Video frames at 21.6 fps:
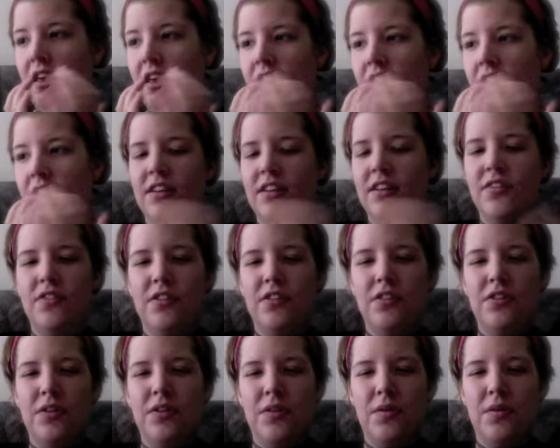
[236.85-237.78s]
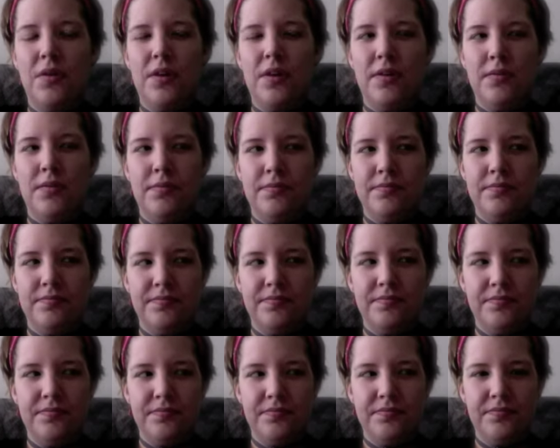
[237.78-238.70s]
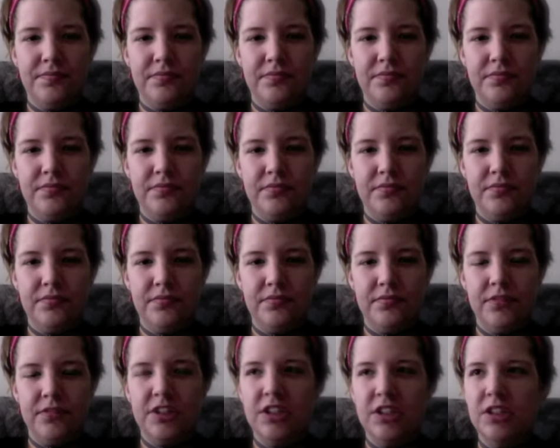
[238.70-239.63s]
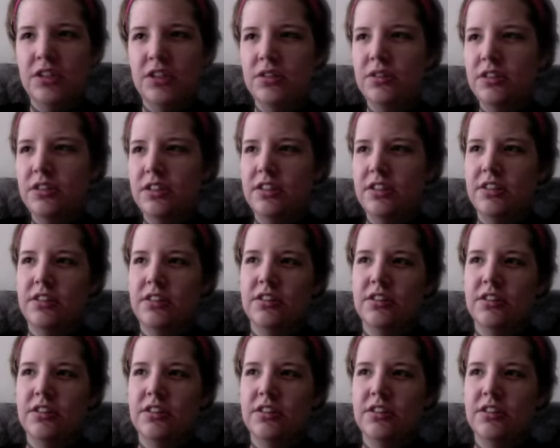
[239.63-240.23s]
I just feel so secluded and